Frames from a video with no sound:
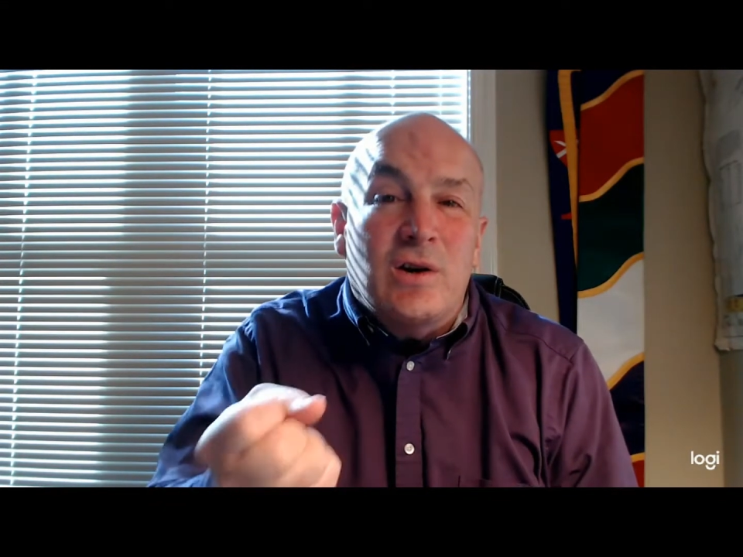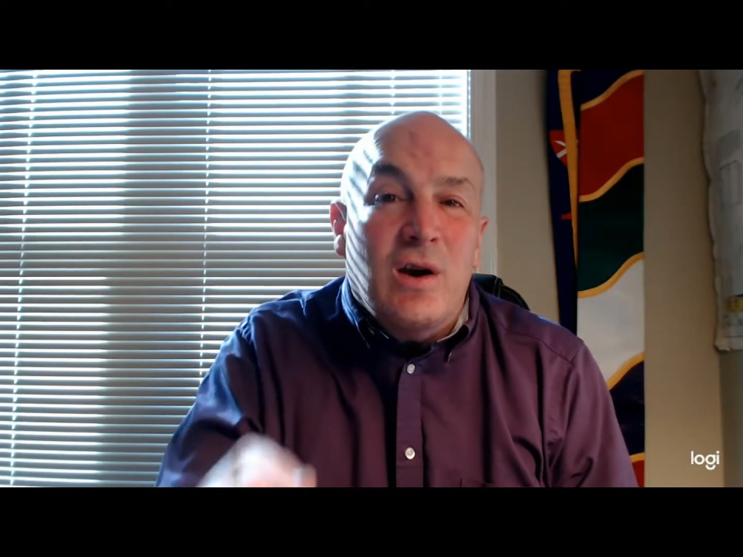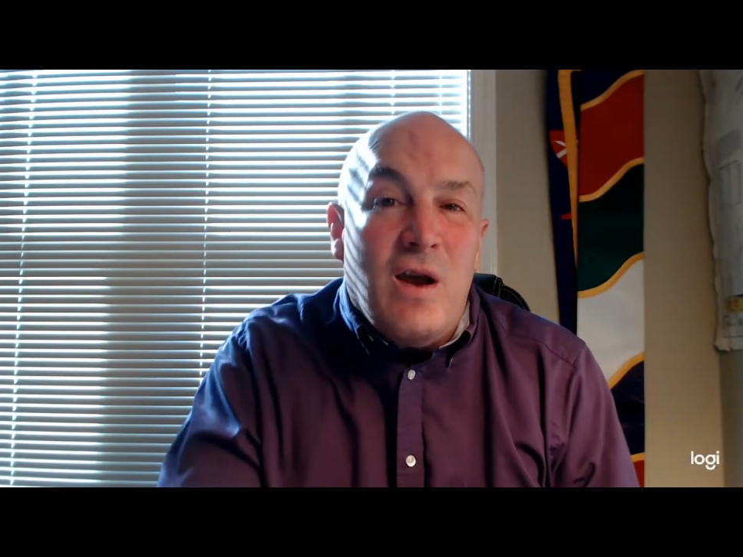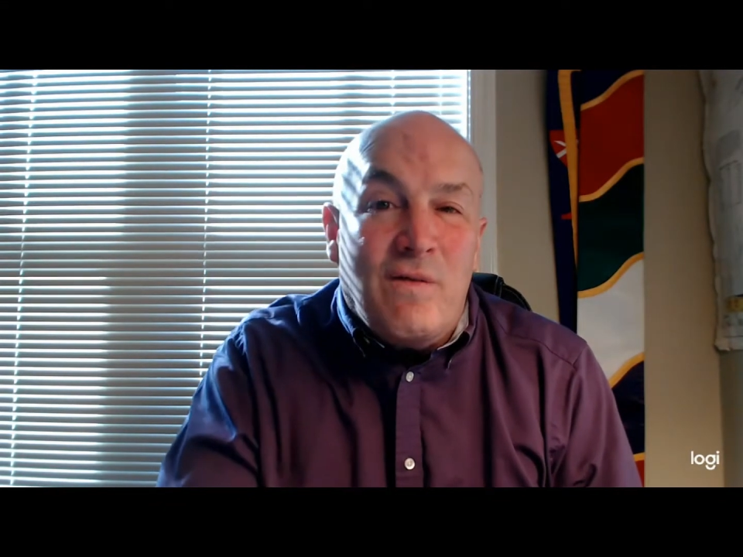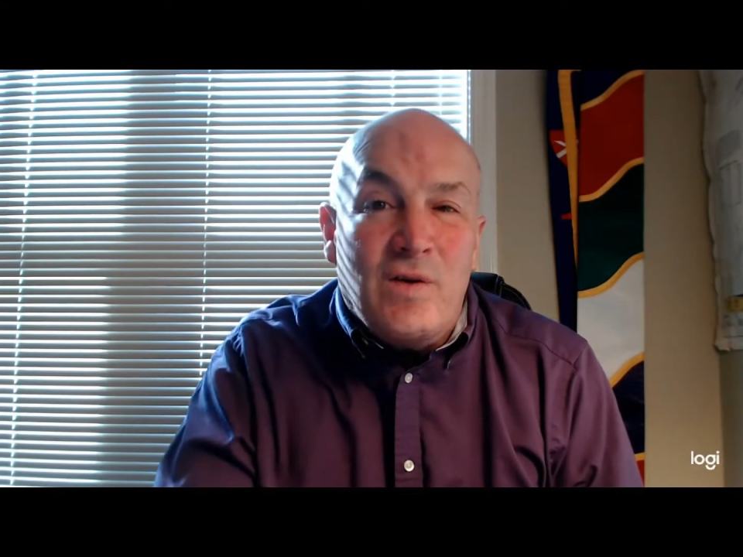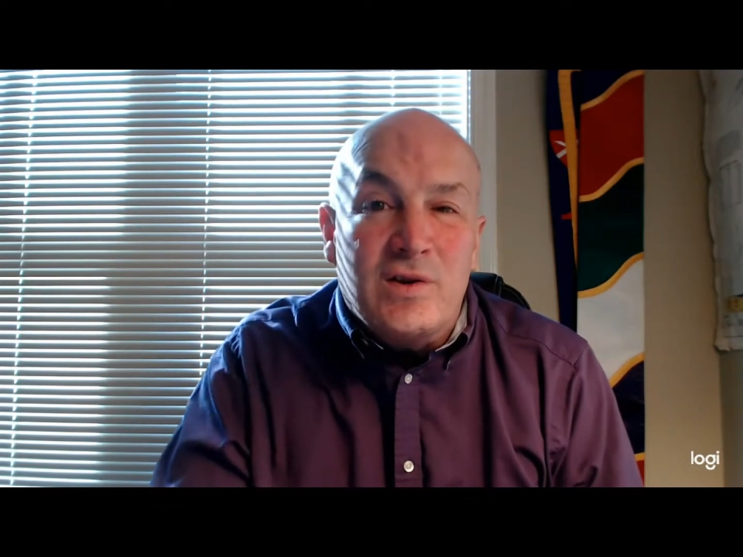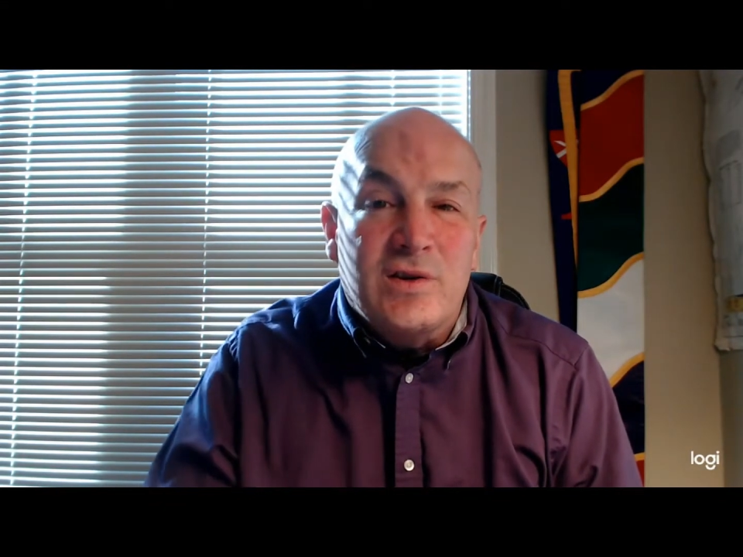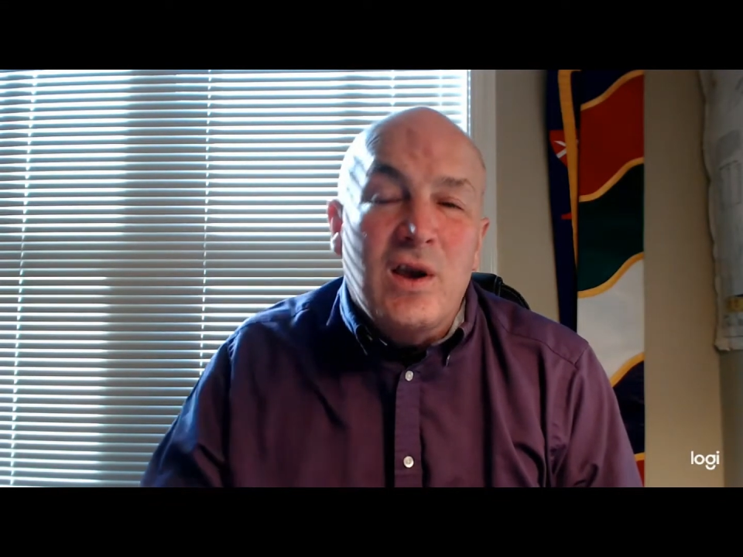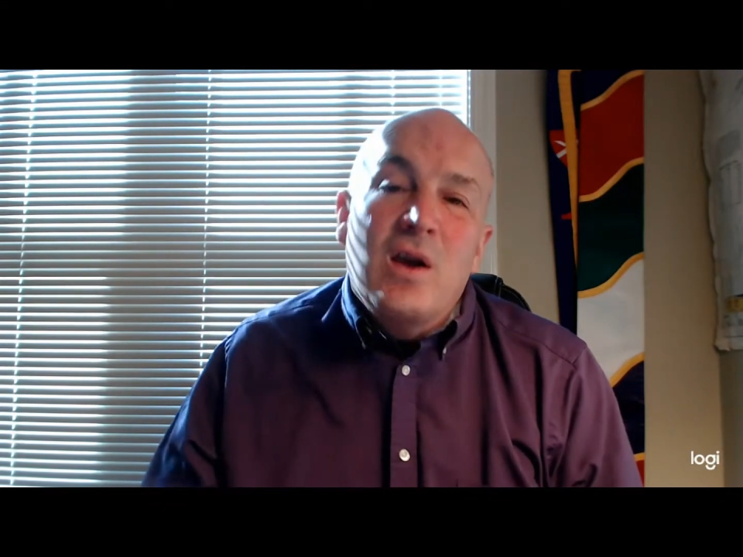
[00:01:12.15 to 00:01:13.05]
our efforts